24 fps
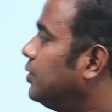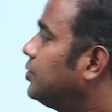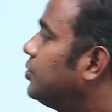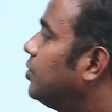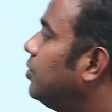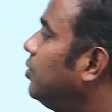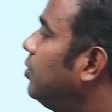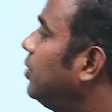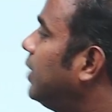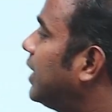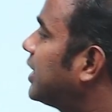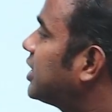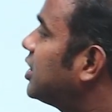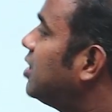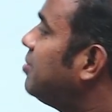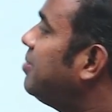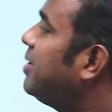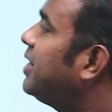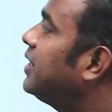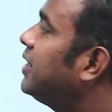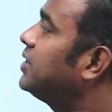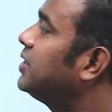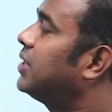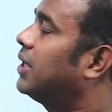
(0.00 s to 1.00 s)
So
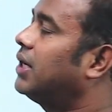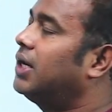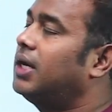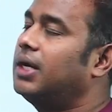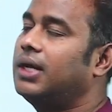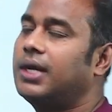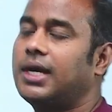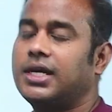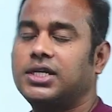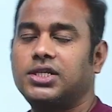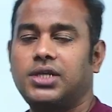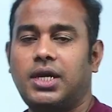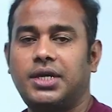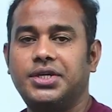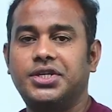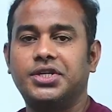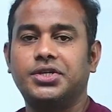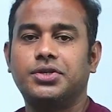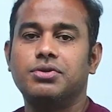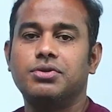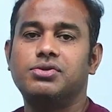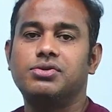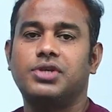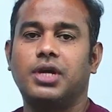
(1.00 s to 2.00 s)
exclamatory generally
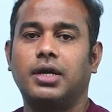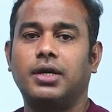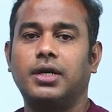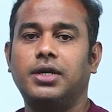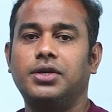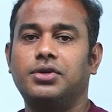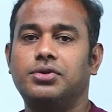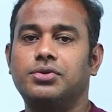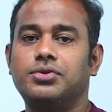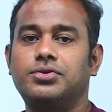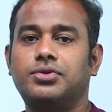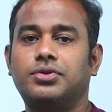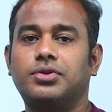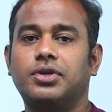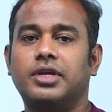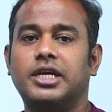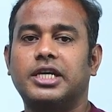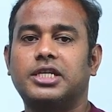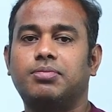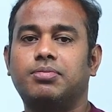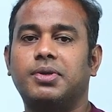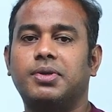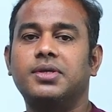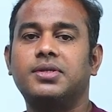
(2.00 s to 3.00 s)
adjectives generally used to
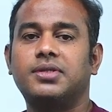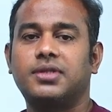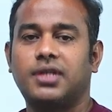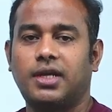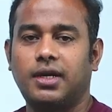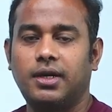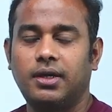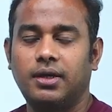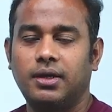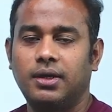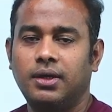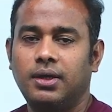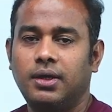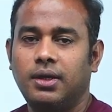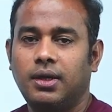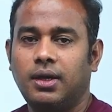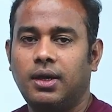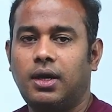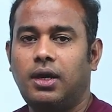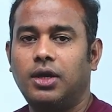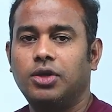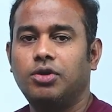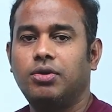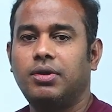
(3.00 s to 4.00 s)
express
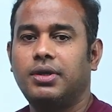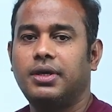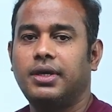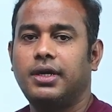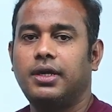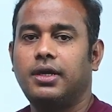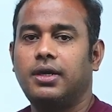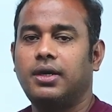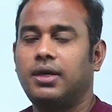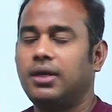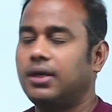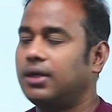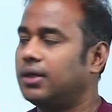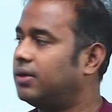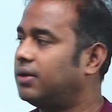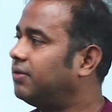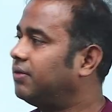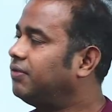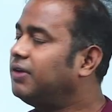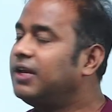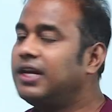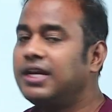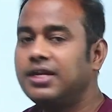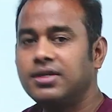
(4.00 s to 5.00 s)
your
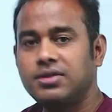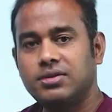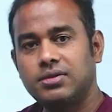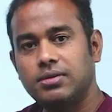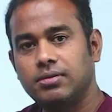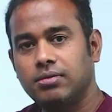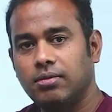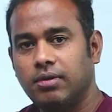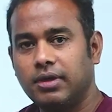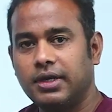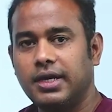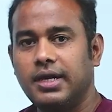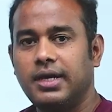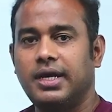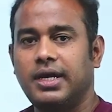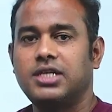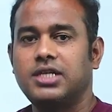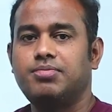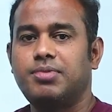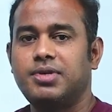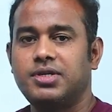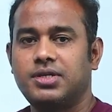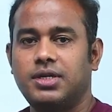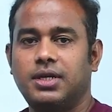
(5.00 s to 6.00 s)
feelings. Okay,
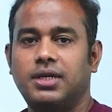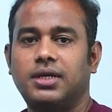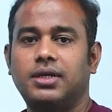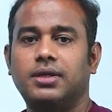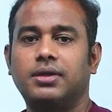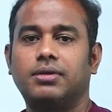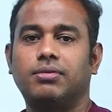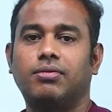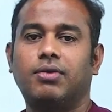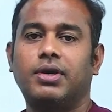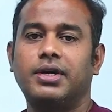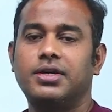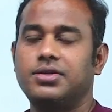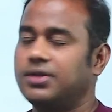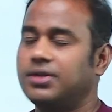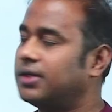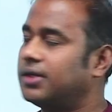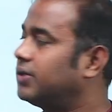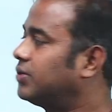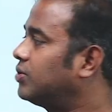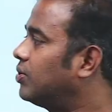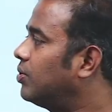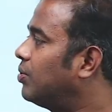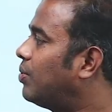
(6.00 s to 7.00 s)
especially what is
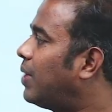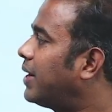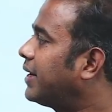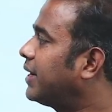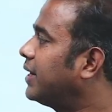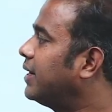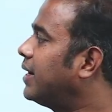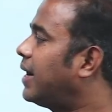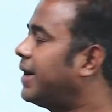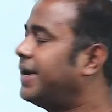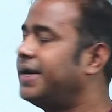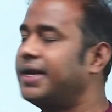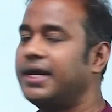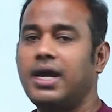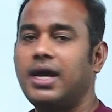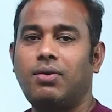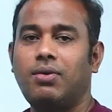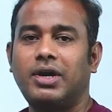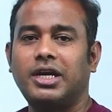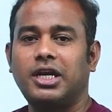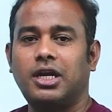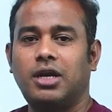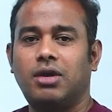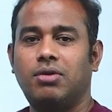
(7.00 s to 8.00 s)
that? So what an idea,
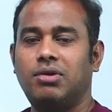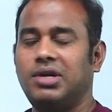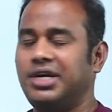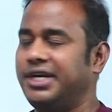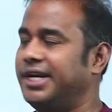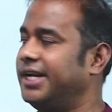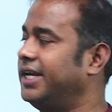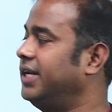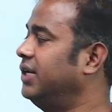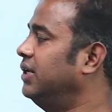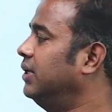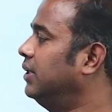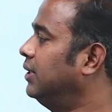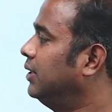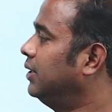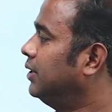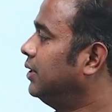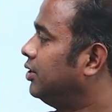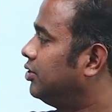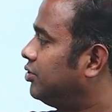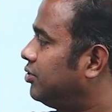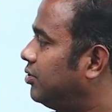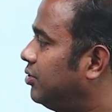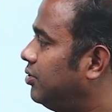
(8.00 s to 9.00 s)
what a lovely day.
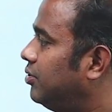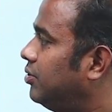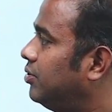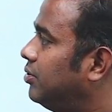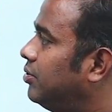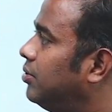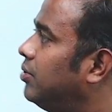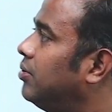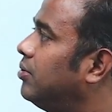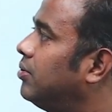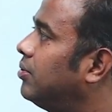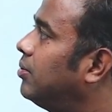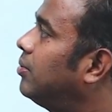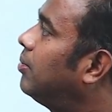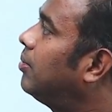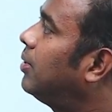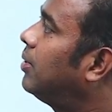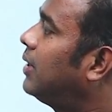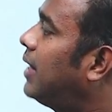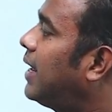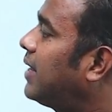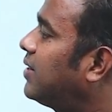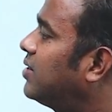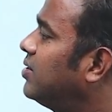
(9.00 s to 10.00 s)
So
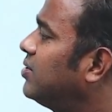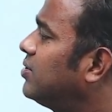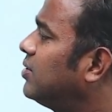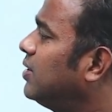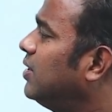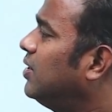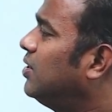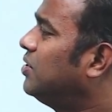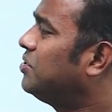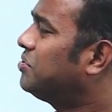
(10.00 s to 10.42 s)
like this.